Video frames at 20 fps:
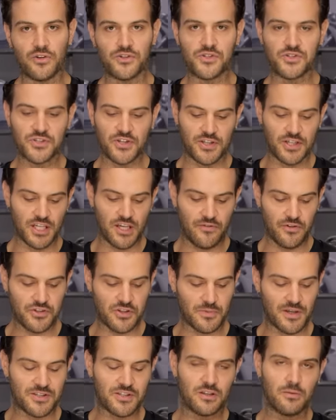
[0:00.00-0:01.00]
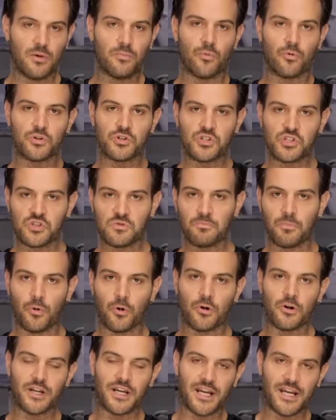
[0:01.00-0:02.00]
This is going to give you something that's a little bit more
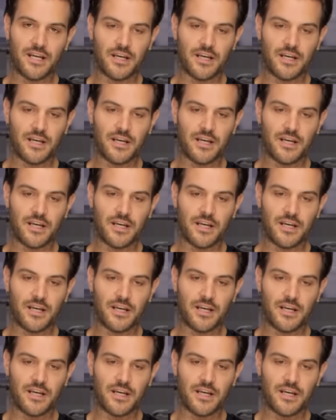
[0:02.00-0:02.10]
sport